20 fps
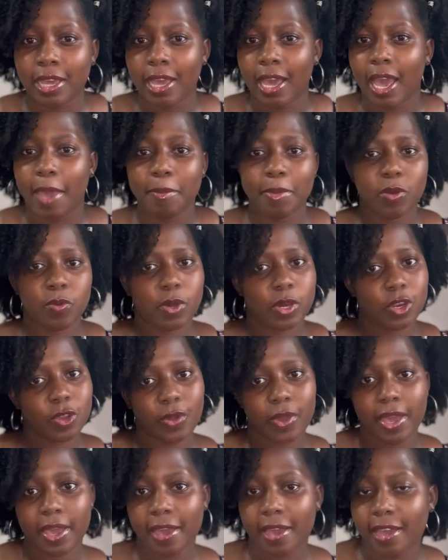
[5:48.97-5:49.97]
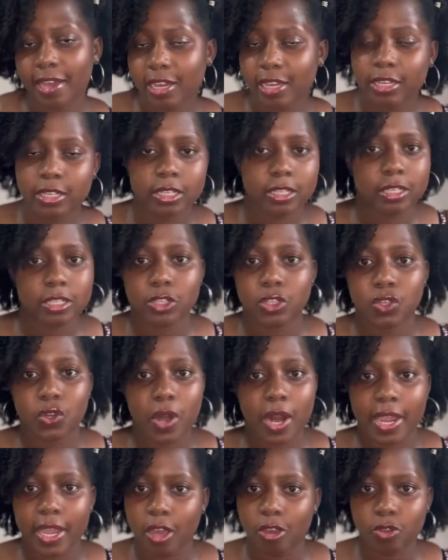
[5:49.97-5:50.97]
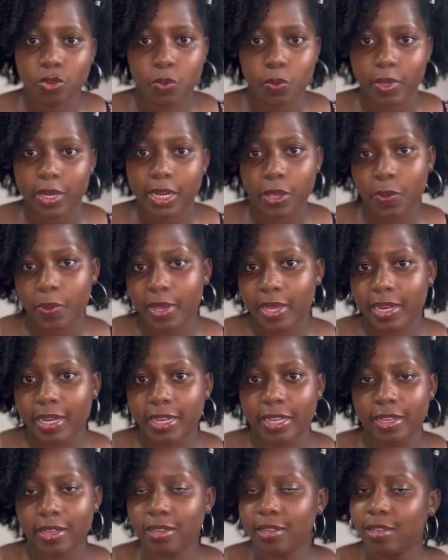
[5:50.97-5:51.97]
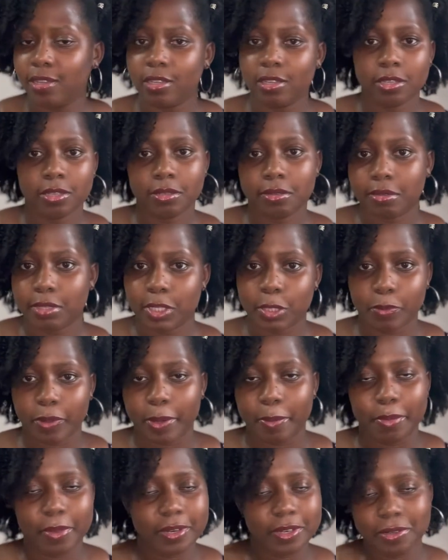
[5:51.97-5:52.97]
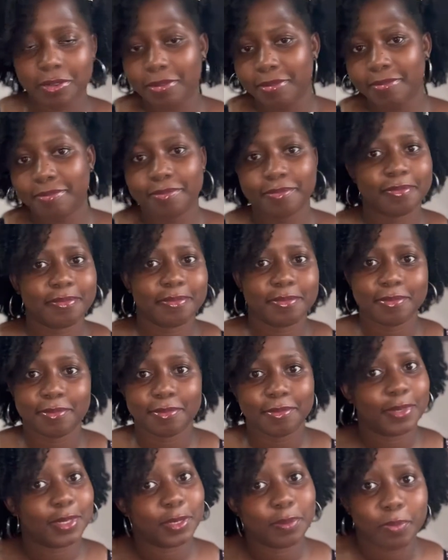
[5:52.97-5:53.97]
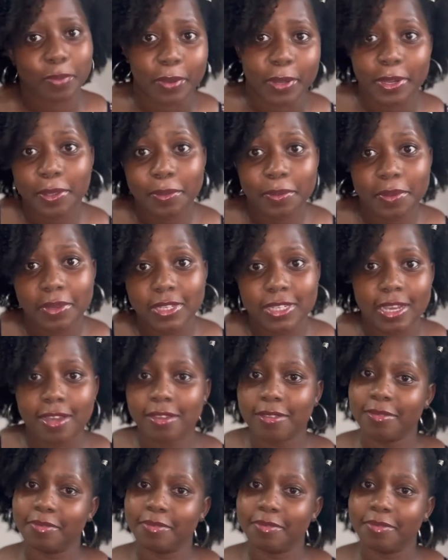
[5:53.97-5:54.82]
I mean, when your hair is drying out really quickly, spray bottle, spray your water.